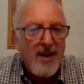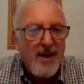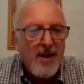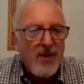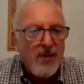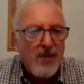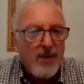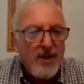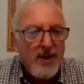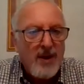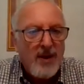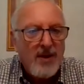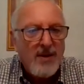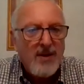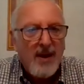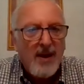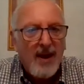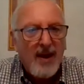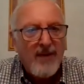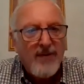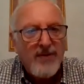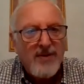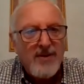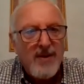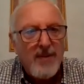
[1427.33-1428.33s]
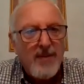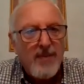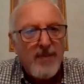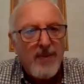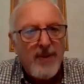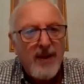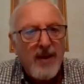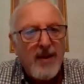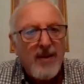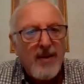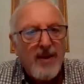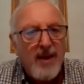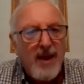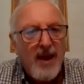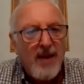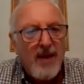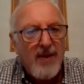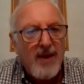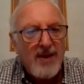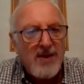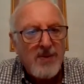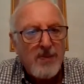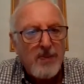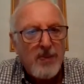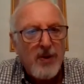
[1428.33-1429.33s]
We need to have something there
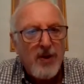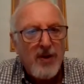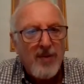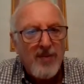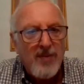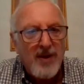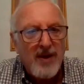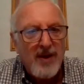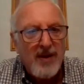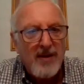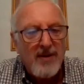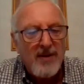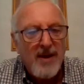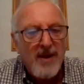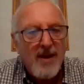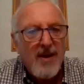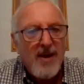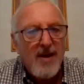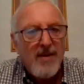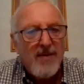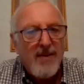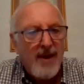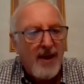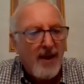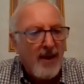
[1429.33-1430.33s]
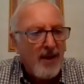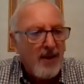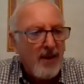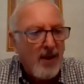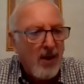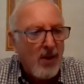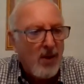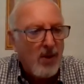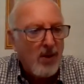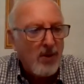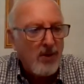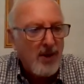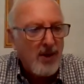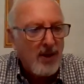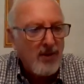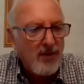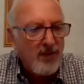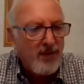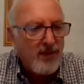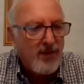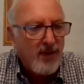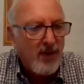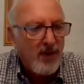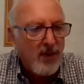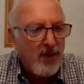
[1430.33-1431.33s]
that's permanent, that can hold those
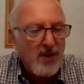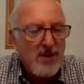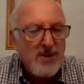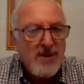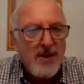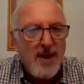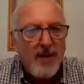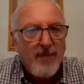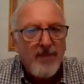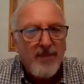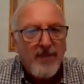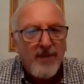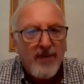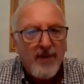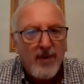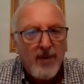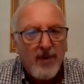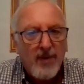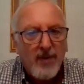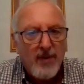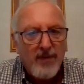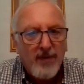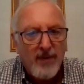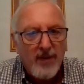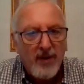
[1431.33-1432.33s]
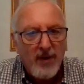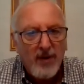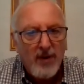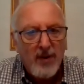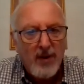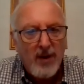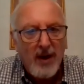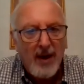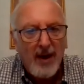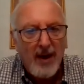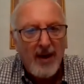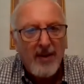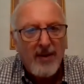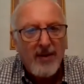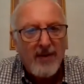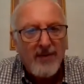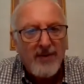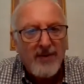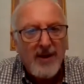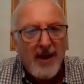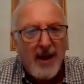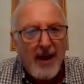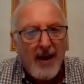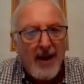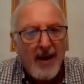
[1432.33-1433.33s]
floors up for a good length of
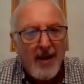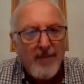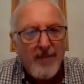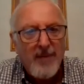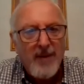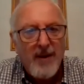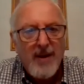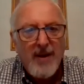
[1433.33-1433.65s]
time.